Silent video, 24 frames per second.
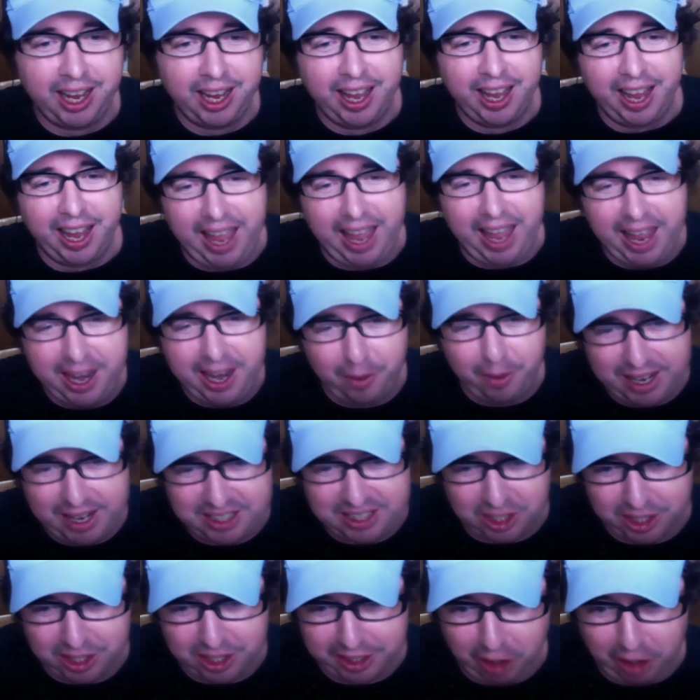And the
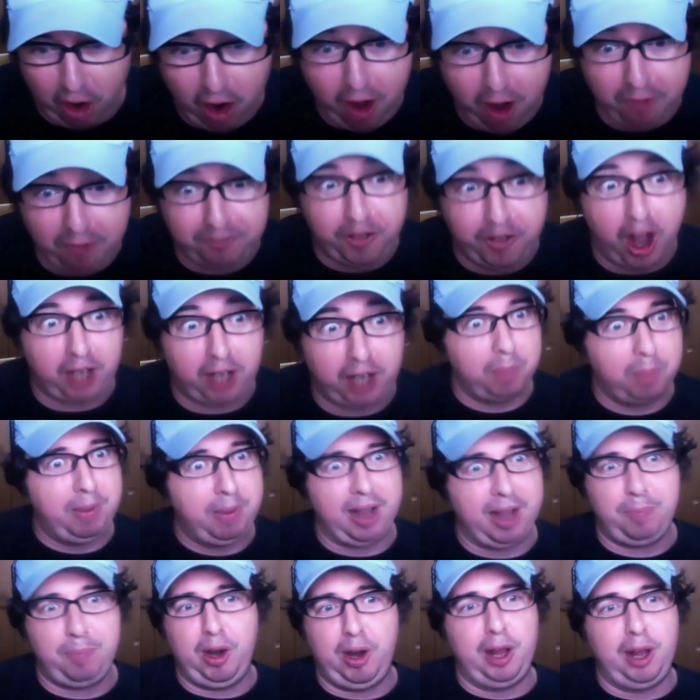wrestlers are like, "Oh fuck, we
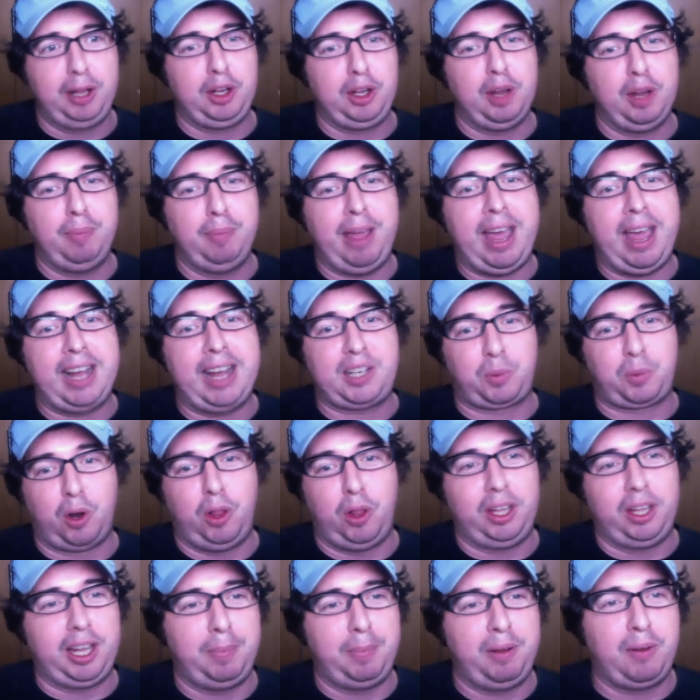better put on a good match. We're
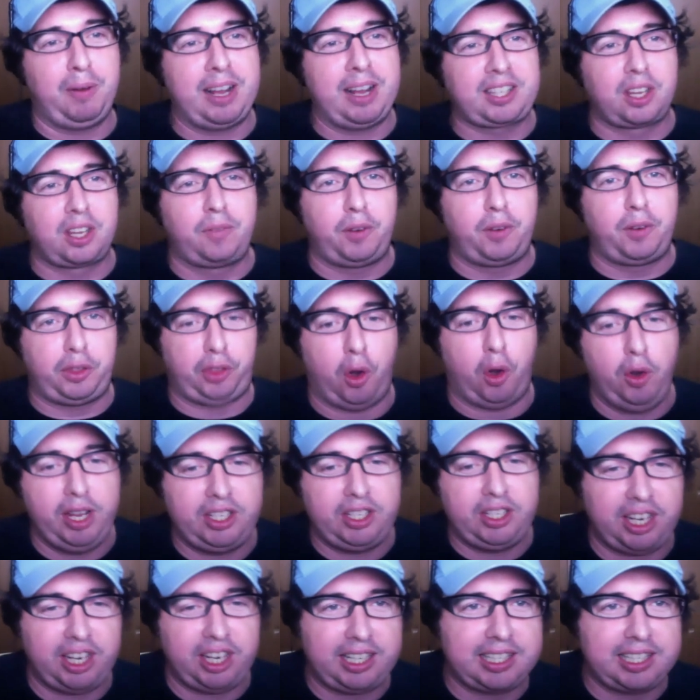only going to be wrestling for
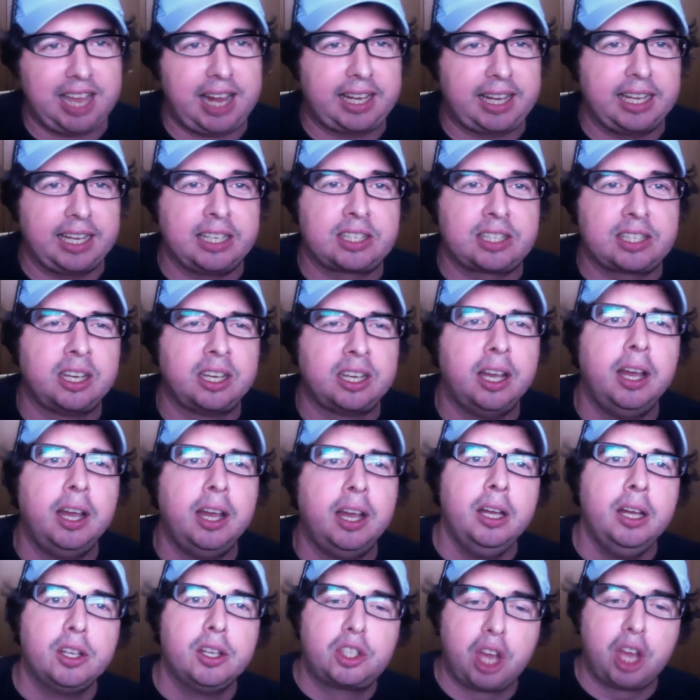36 seconds."
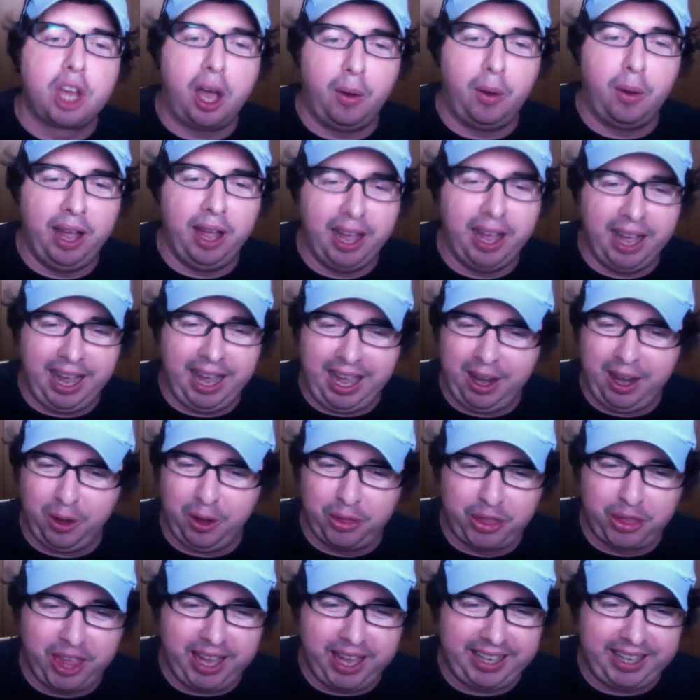So I don't
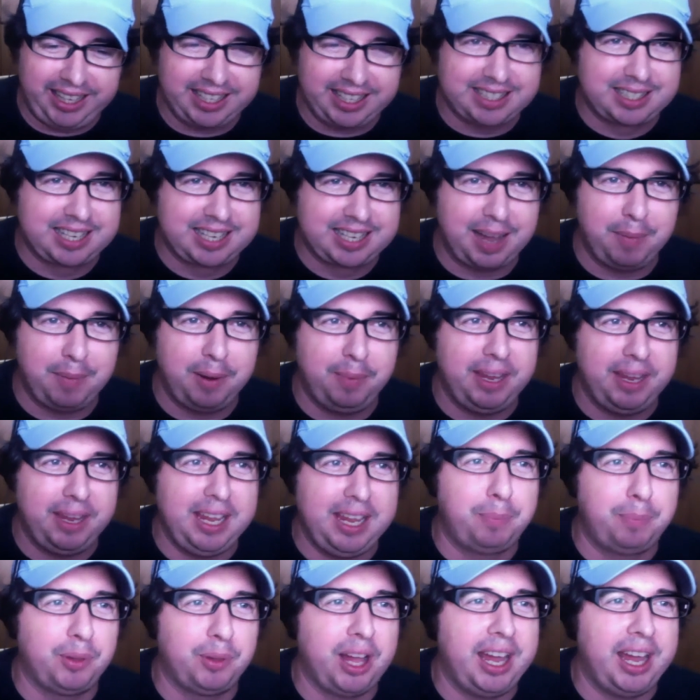think it's
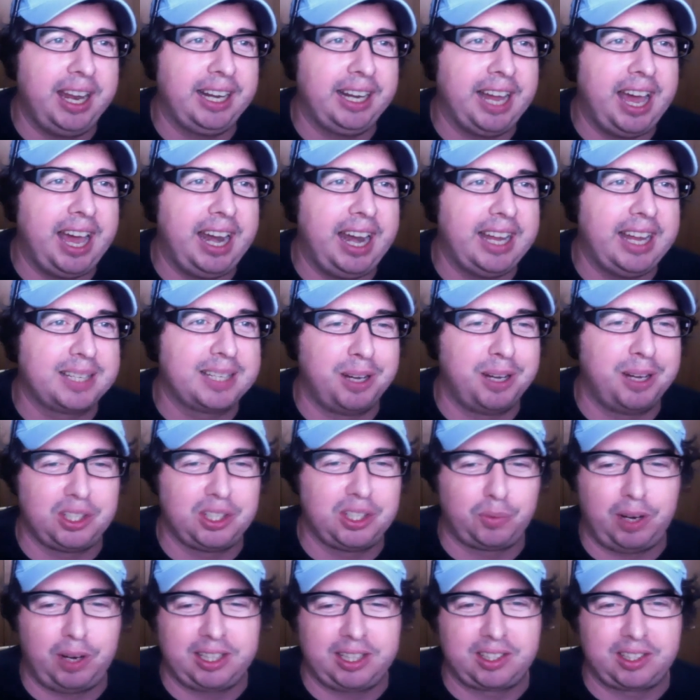WWE planning that as much
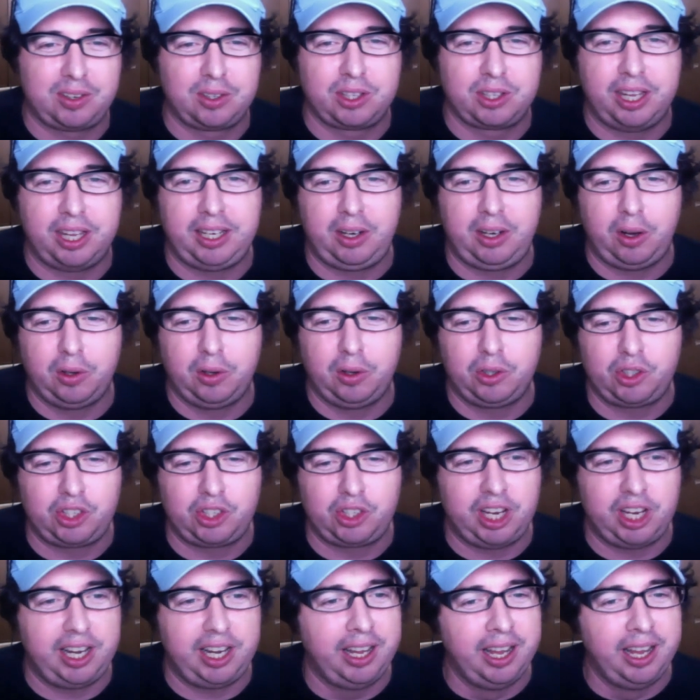as wrestlers like, "Oh
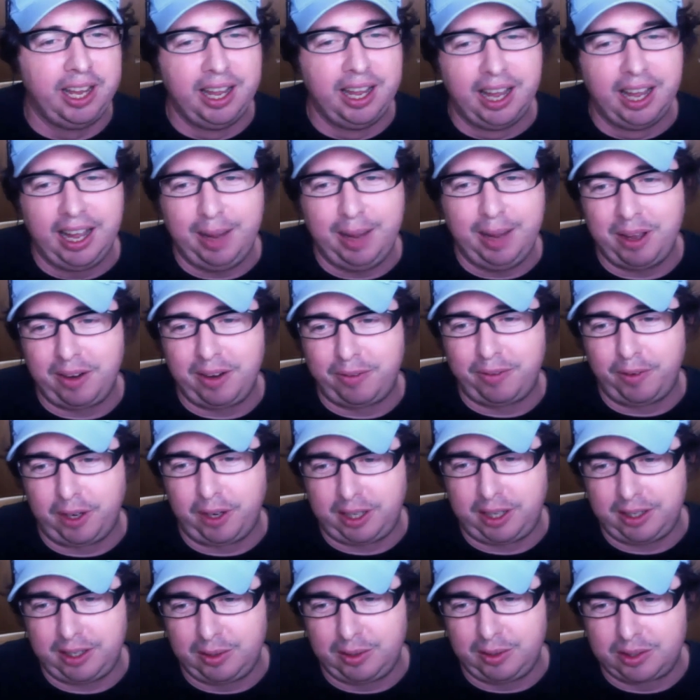shit, I better
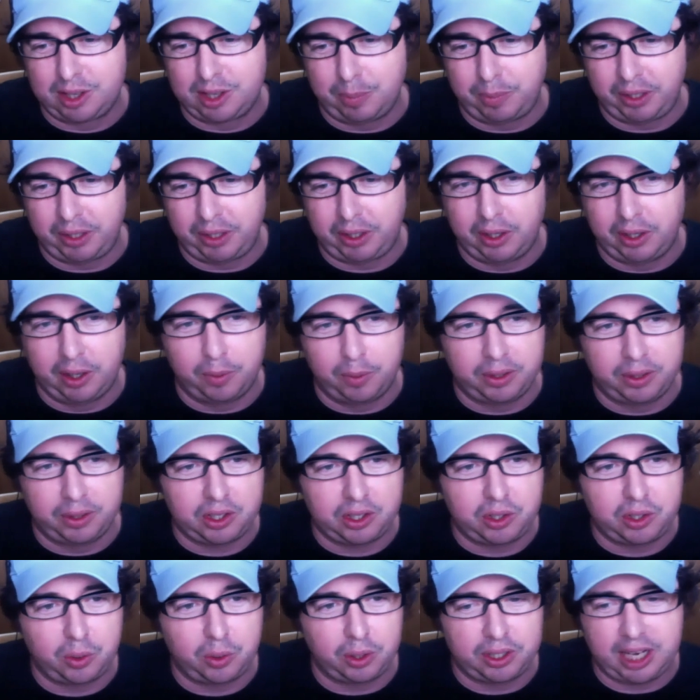fucking do something good with the
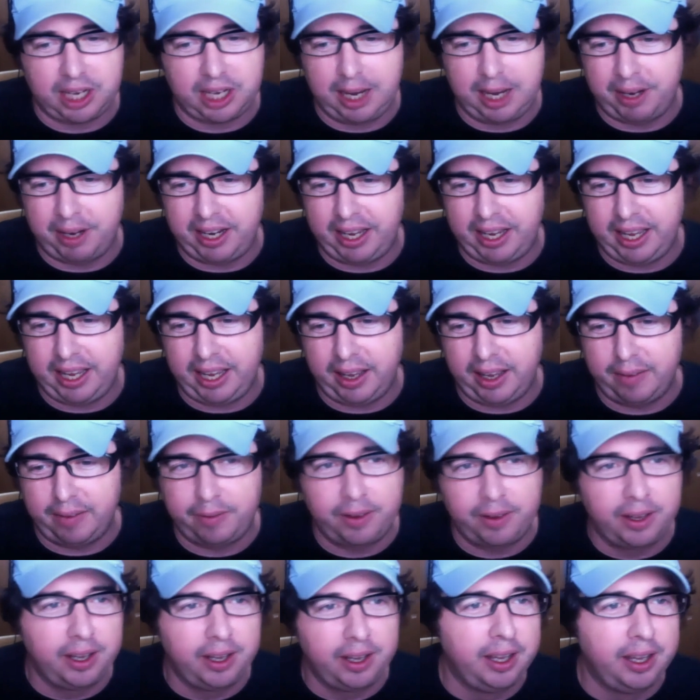short time I
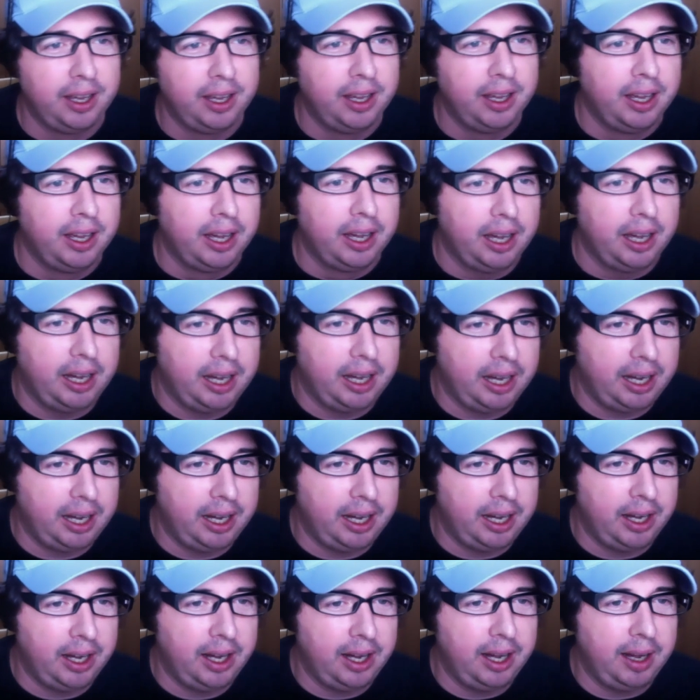
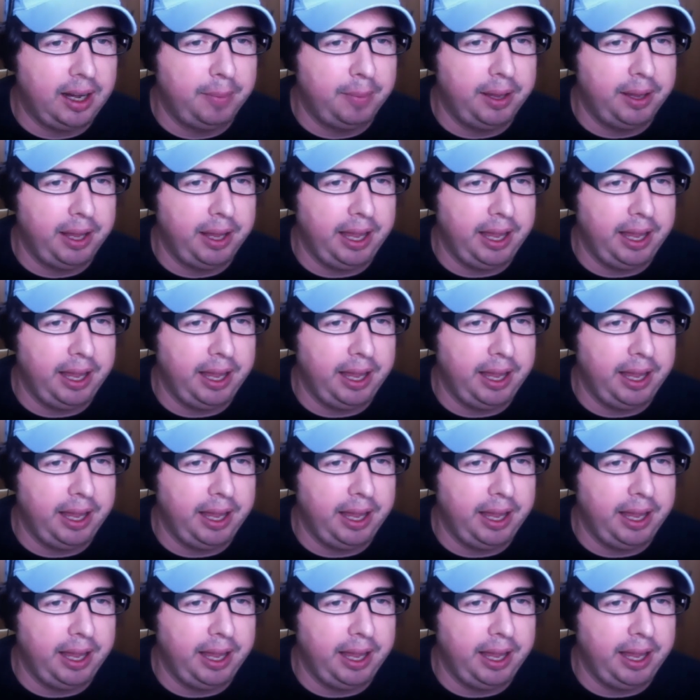have."